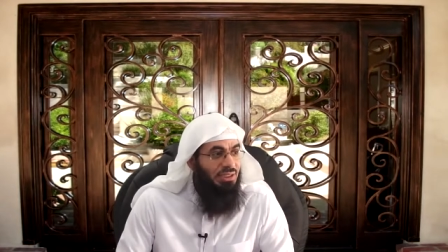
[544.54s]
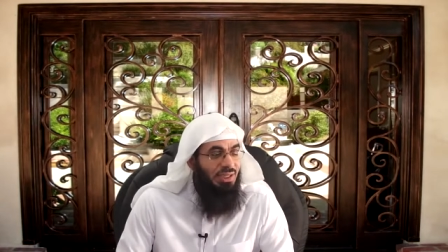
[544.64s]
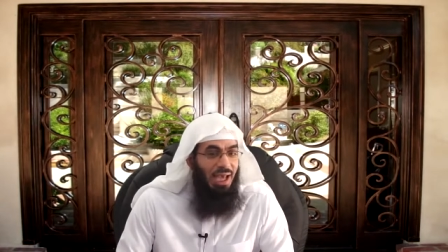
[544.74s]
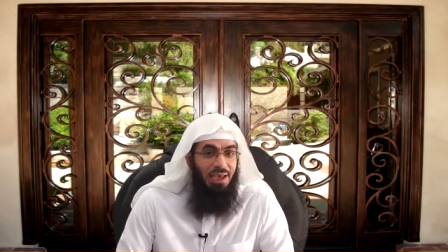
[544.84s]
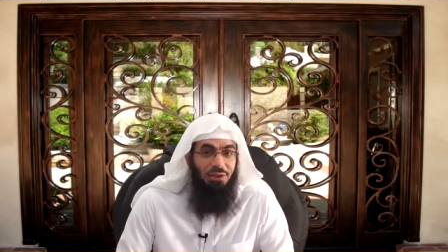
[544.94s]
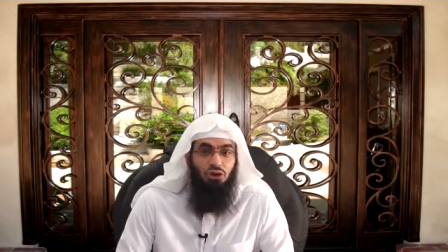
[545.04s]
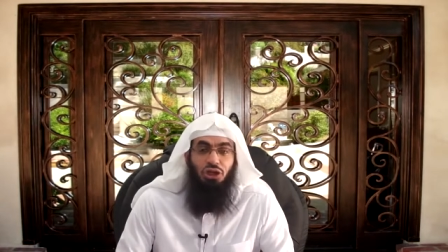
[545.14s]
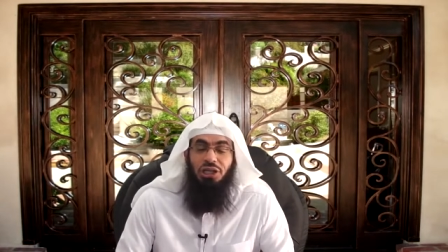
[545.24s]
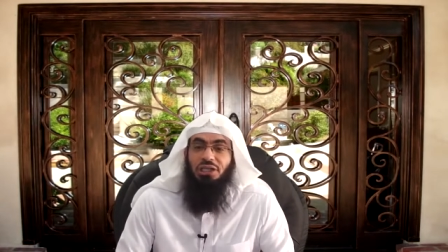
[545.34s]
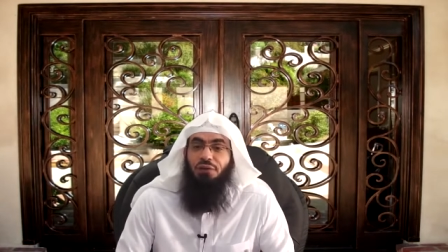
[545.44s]
a sign
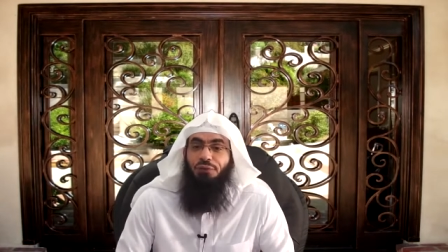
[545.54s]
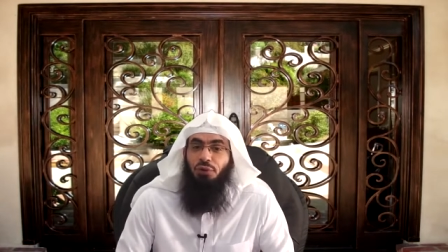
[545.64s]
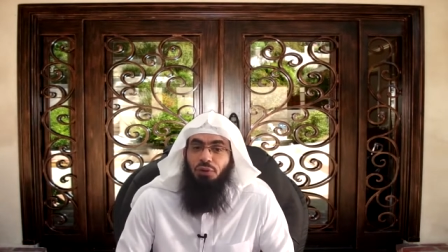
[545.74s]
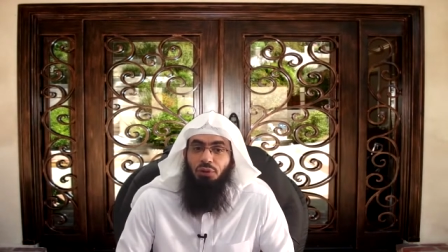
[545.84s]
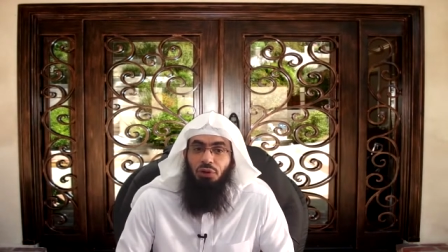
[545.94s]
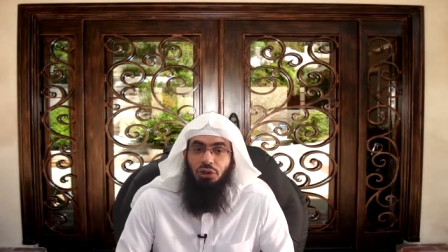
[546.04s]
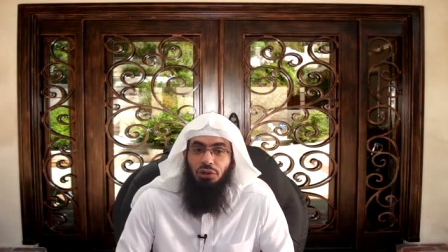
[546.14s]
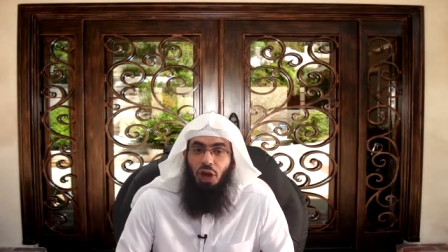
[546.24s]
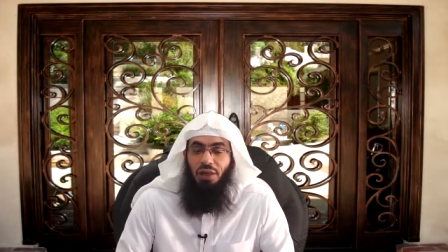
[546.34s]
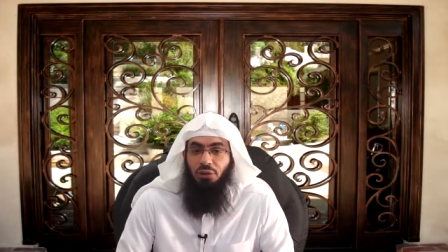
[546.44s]
to get the full
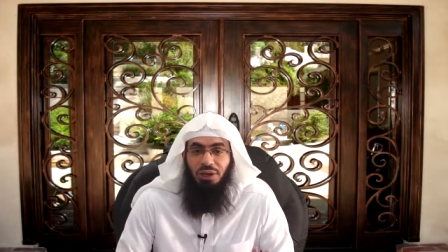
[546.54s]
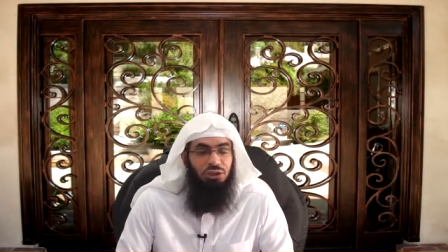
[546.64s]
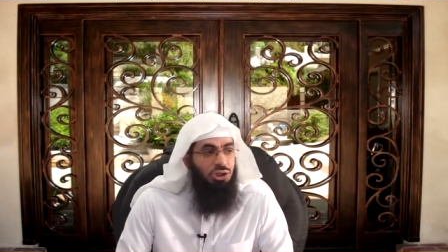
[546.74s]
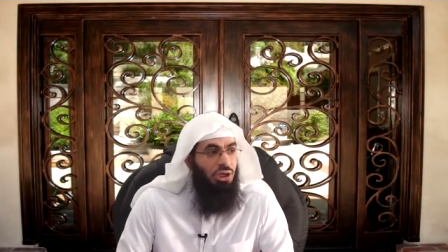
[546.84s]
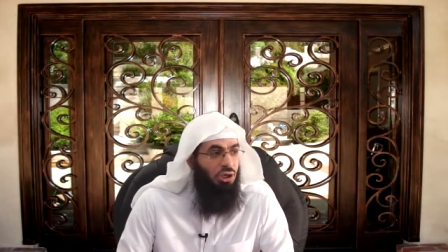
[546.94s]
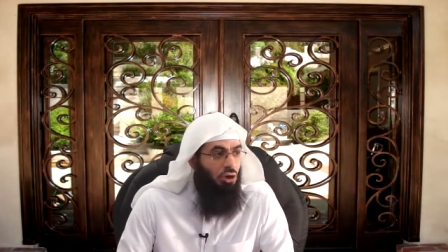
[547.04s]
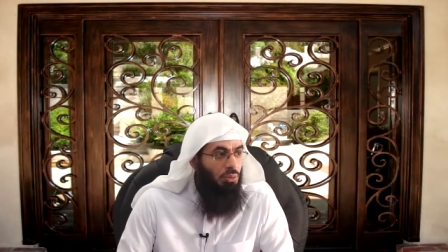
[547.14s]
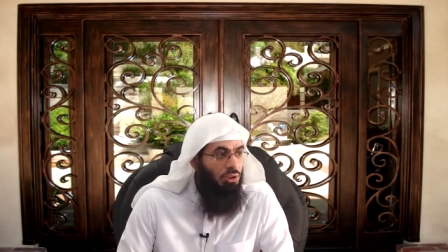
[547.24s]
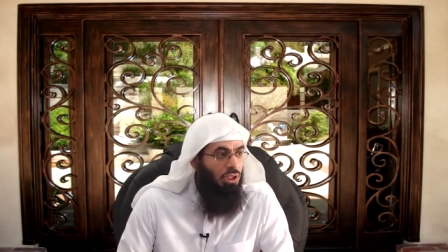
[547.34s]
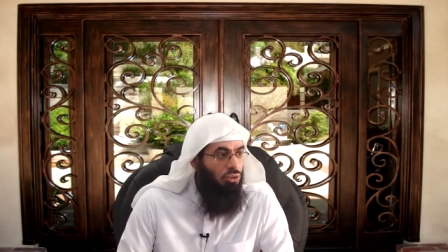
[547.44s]
reward. Otherwise, you get a
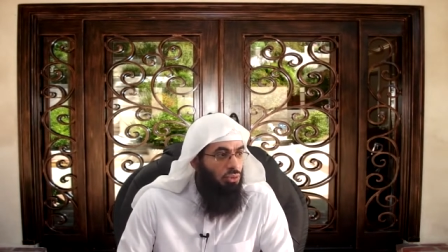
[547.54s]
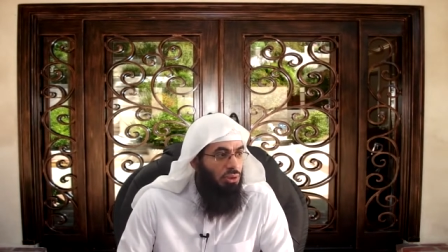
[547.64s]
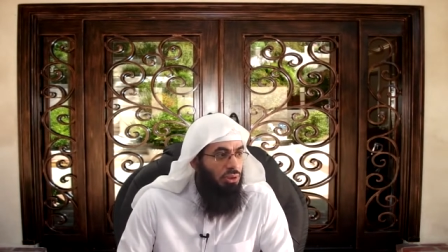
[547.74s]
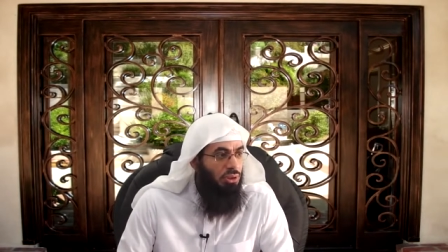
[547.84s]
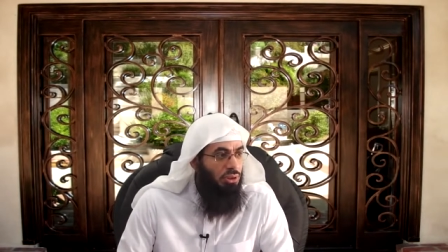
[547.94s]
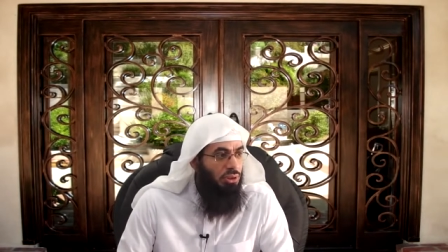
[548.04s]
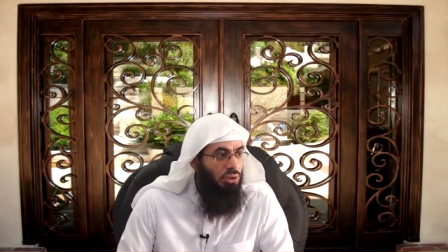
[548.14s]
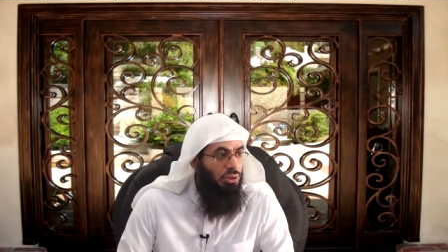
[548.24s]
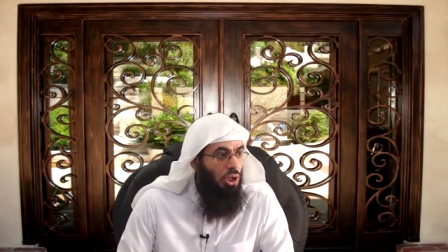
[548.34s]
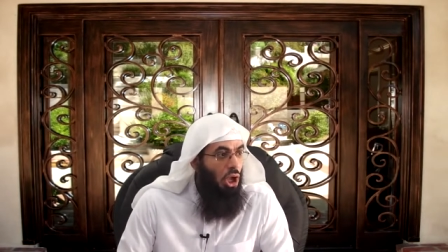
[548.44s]
normal day's worth.
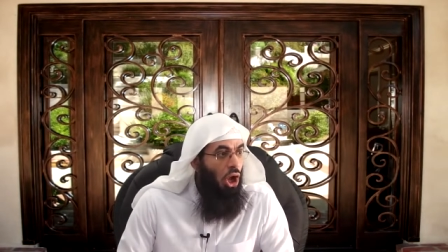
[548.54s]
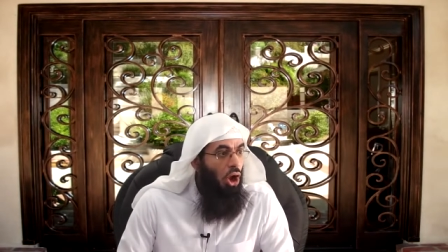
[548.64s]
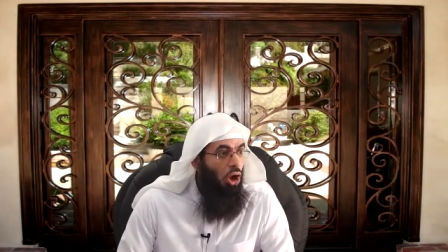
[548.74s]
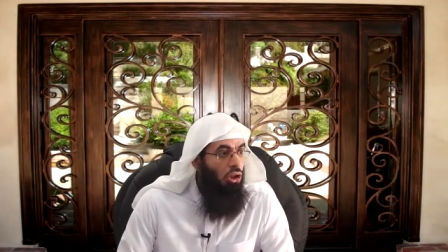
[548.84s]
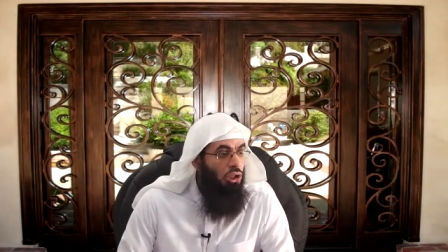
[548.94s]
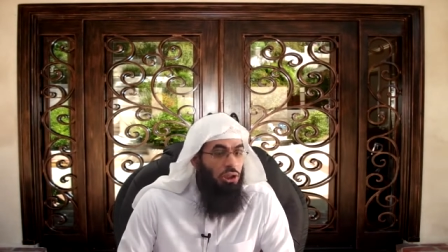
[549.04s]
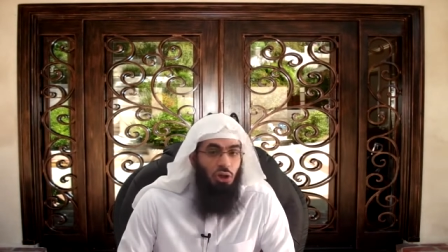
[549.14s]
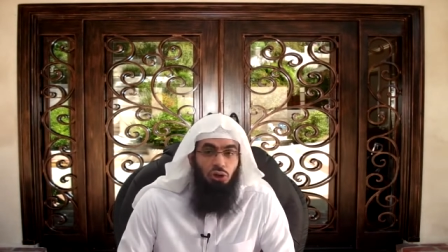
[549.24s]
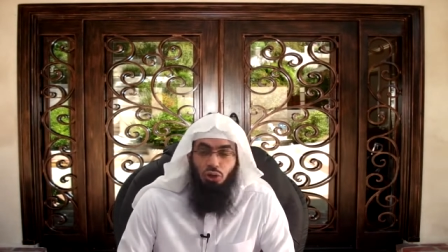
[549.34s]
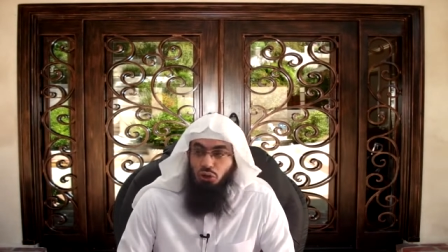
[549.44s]
Only
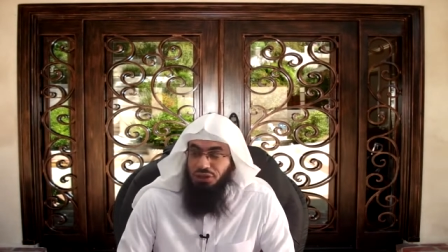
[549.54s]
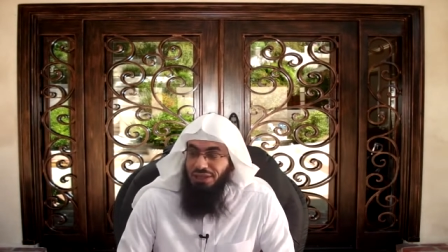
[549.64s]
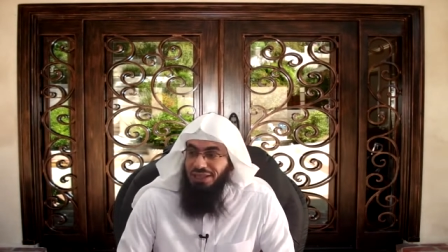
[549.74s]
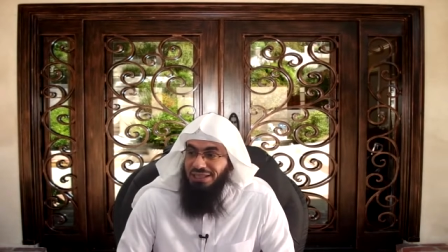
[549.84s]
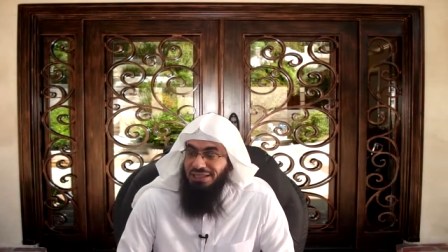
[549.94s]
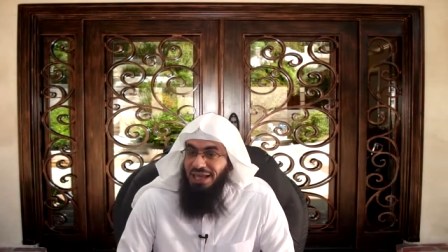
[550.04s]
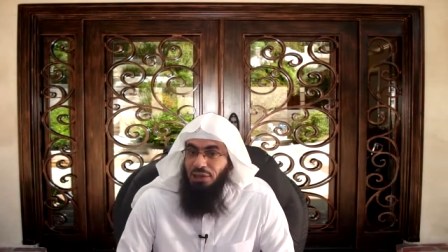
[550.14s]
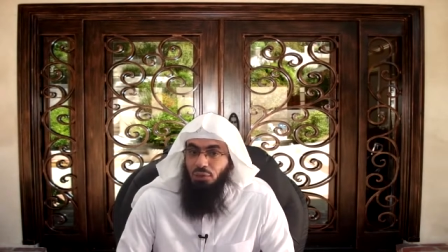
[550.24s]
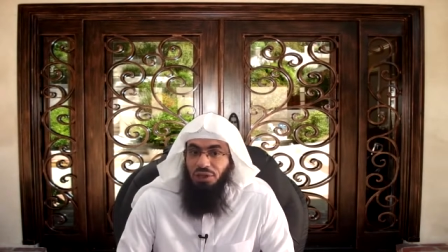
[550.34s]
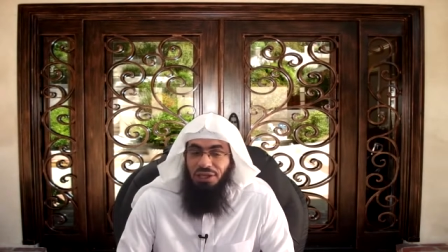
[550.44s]
those who see the
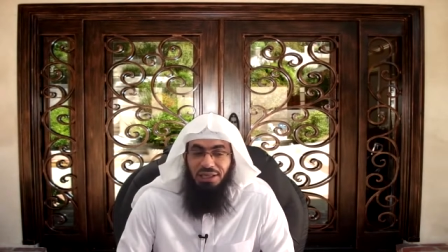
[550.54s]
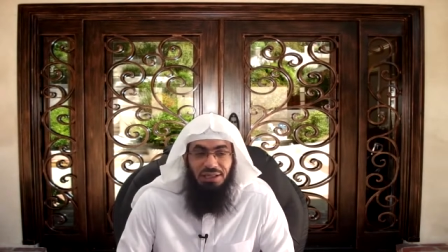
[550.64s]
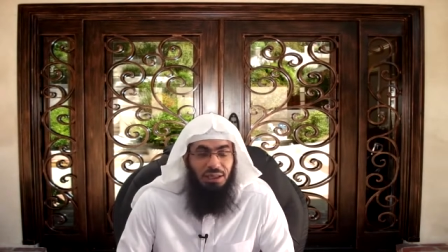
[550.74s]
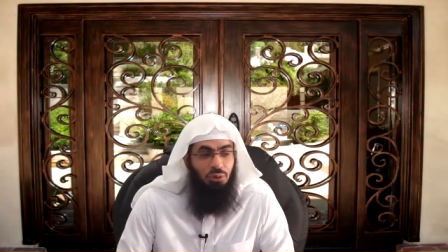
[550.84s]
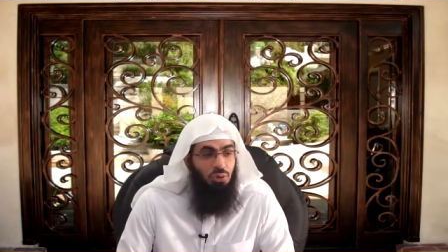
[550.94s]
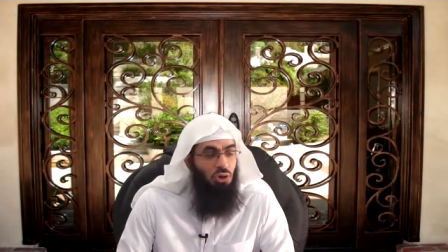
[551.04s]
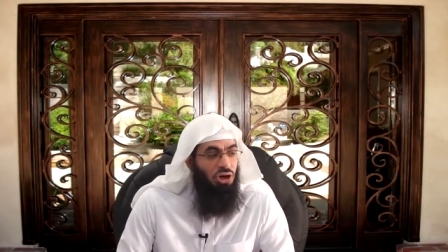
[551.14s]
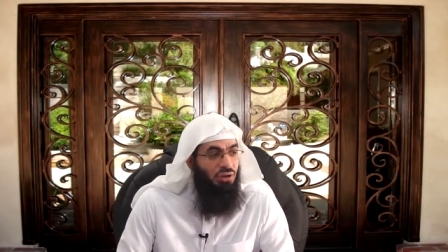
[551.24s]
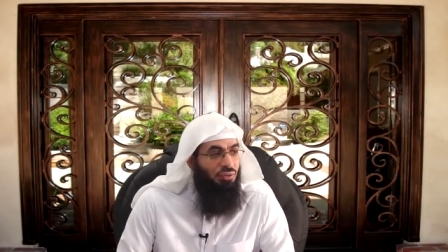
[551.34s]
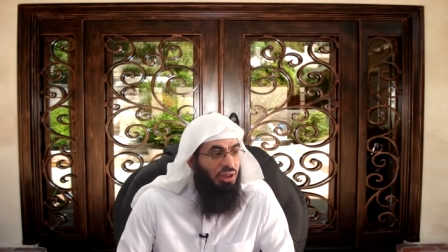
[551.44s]
sign will get the
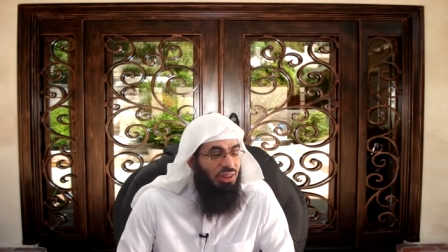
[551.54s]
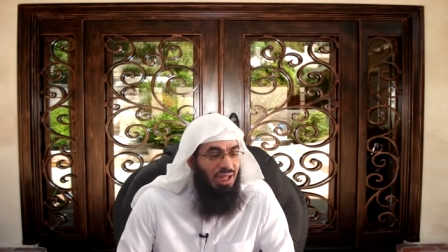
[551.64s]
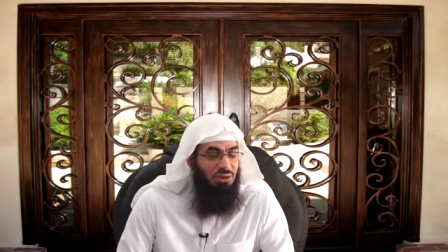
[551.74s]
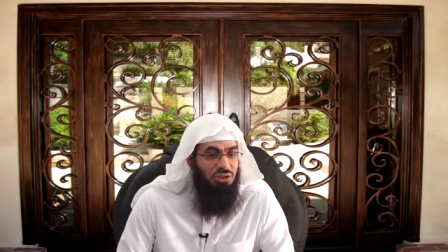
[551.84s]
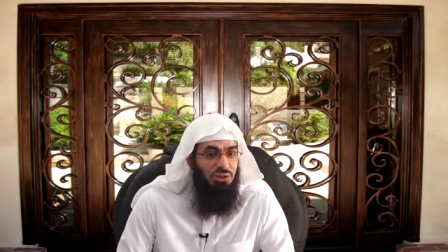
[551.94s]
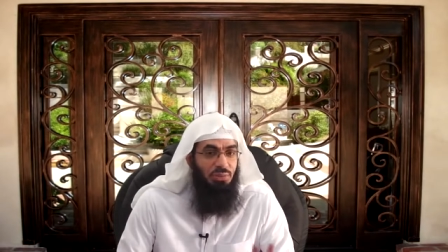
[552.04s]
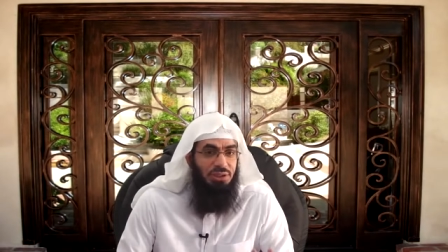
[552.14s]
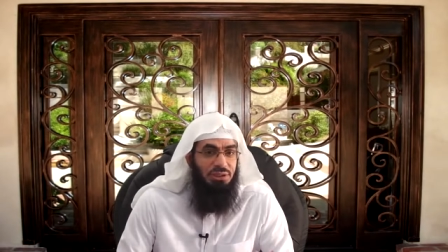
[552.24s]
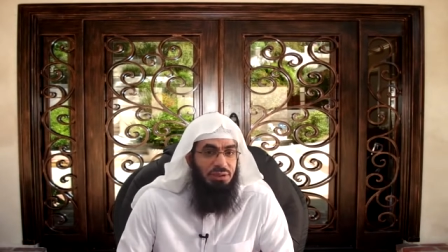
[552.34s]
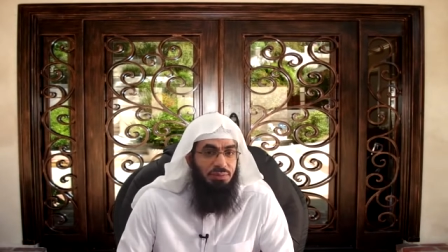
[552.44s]
reward of a thousand
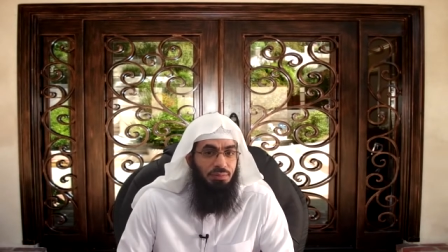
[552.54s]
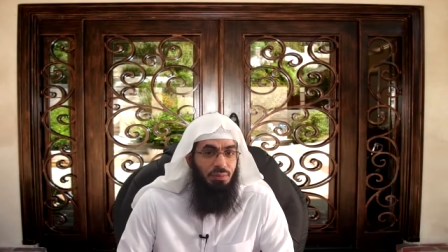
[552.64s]
months.